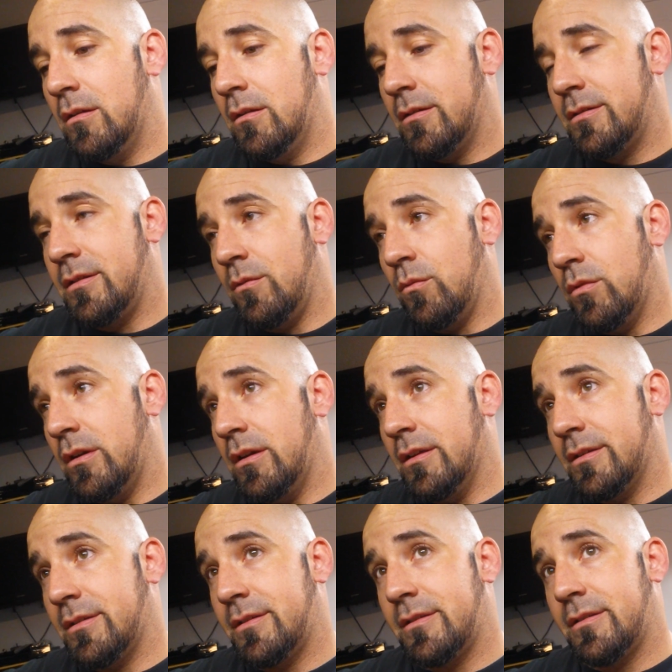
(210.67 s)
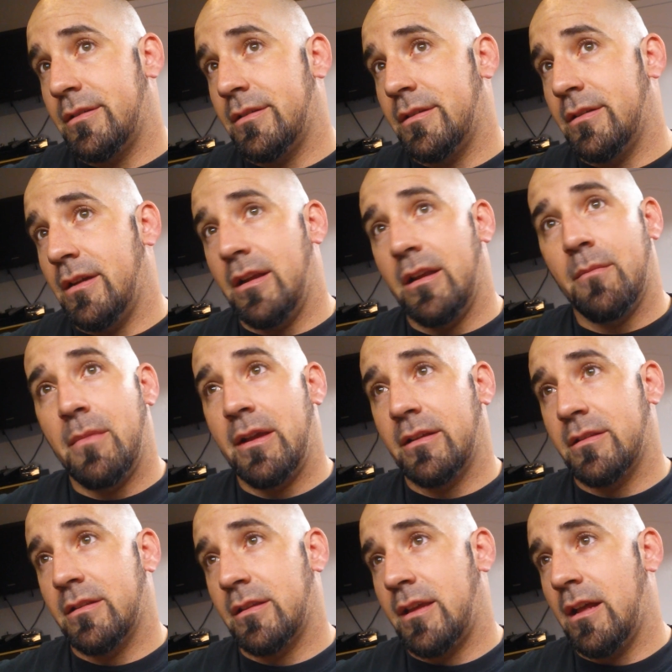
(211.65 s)
Let's see what else. I didn't make
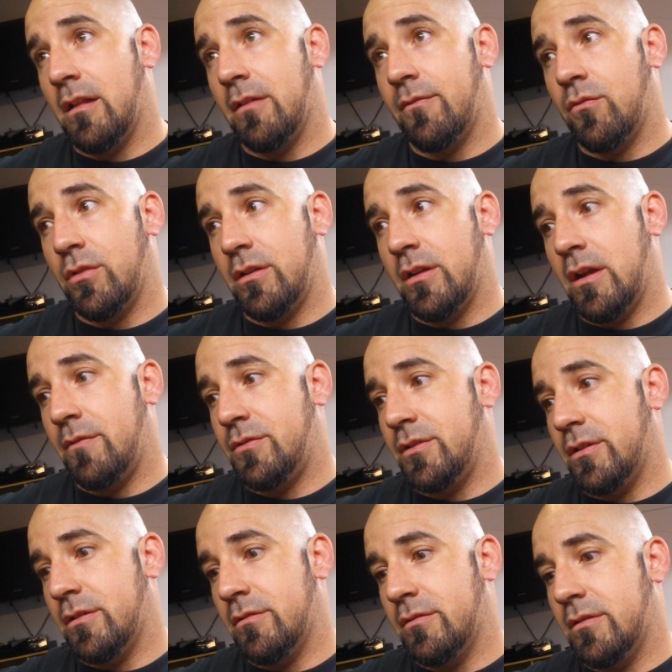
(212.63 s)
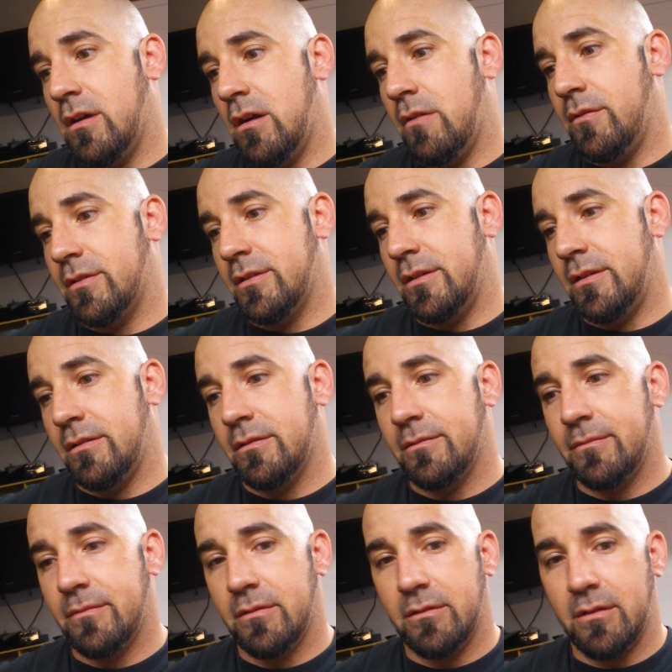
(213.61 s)
it to the California Knife Show, obviously.
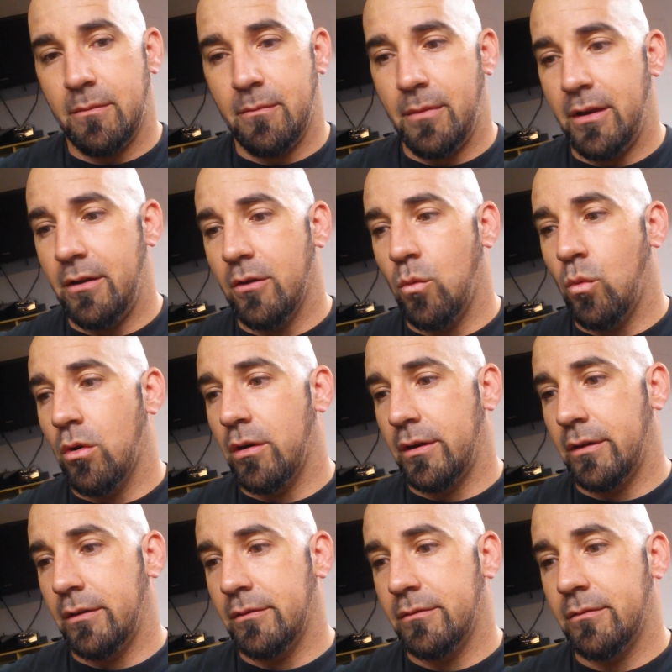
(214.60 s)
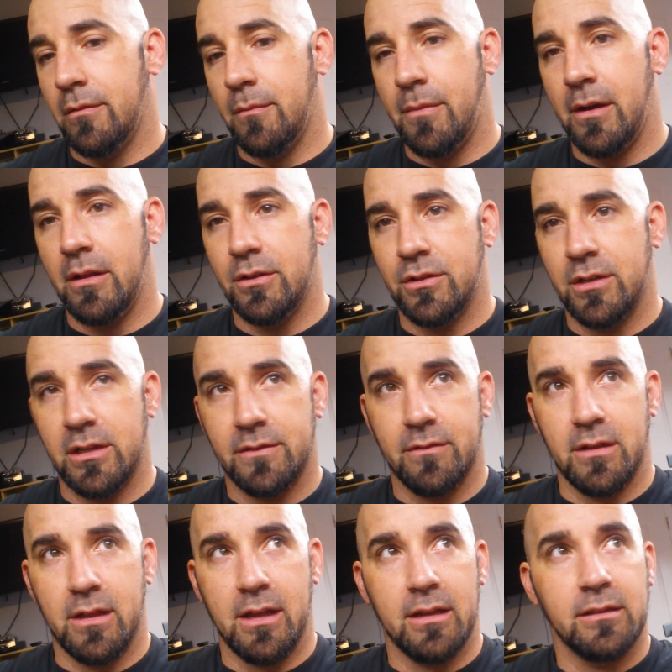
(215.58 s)
I've been here working. I apologize
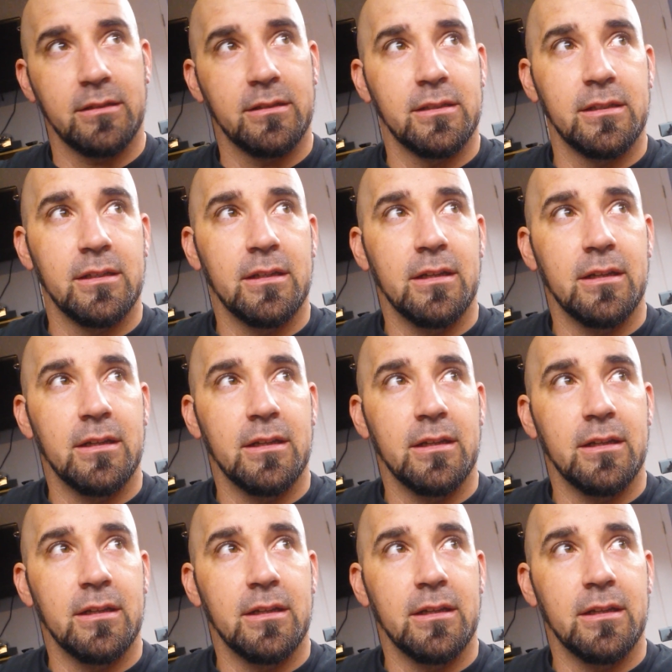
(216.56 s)
for that.